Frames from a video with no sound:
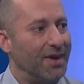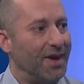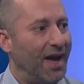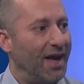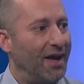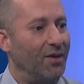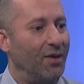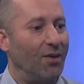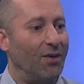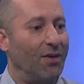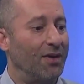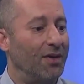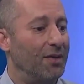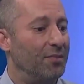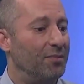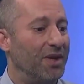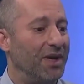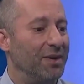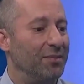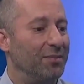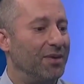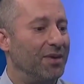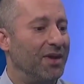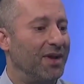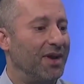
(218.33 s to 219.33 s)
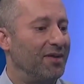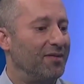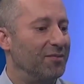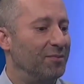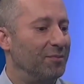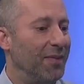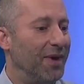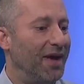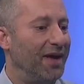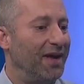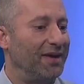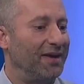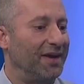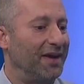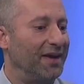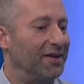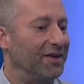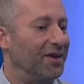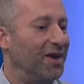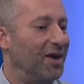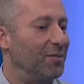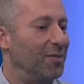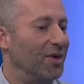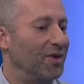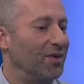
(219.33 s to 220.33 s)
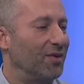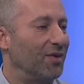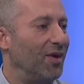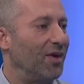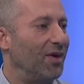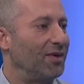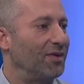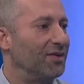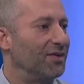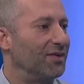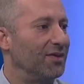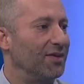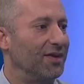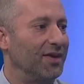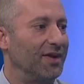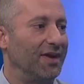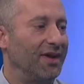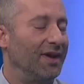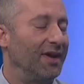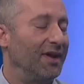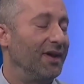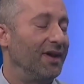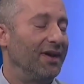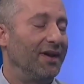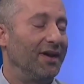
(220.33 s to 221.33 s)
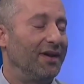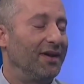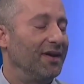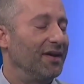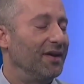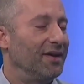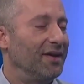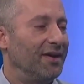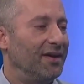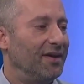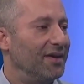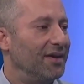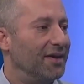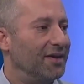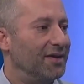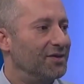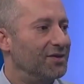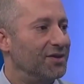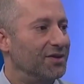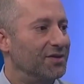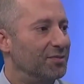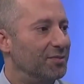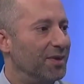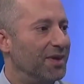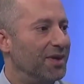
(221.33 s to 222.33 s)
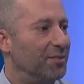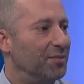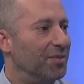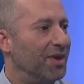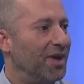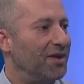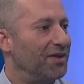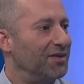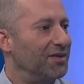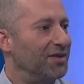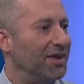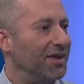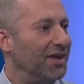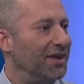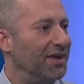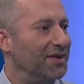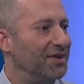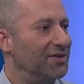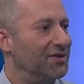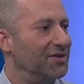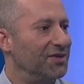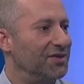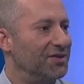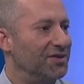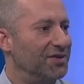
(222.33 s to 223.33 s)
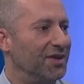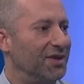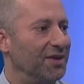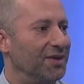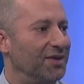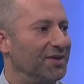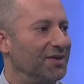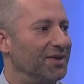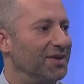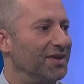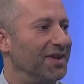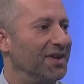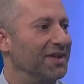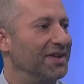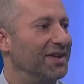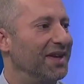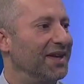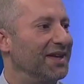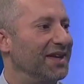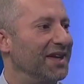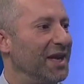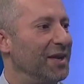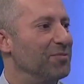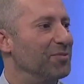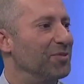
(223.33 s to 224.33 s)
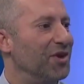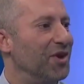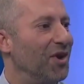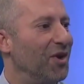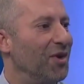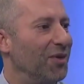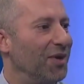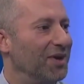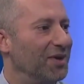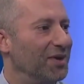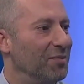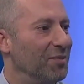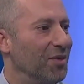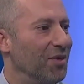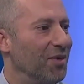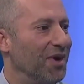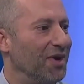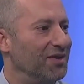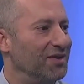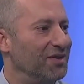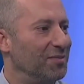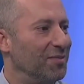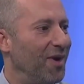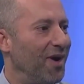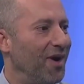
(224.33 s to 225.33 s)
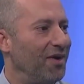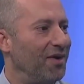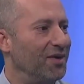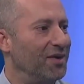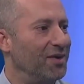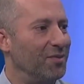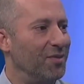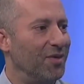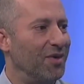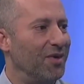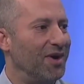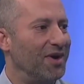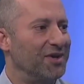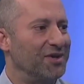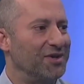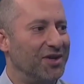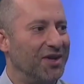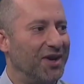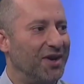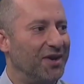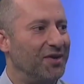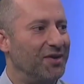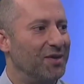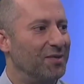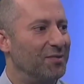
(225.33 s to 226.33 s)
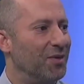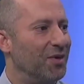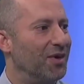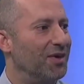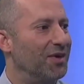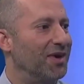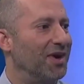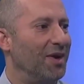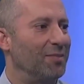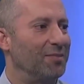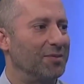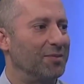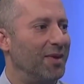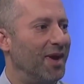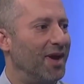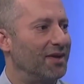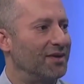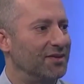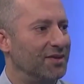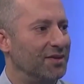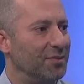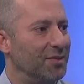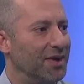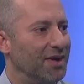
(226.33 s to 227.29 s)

And all of the people that I've met and come across uh, it's just been a blessing, and it's just uh, it, it, keeps going. The more yeah. I smile, the more I share, the more it comes back to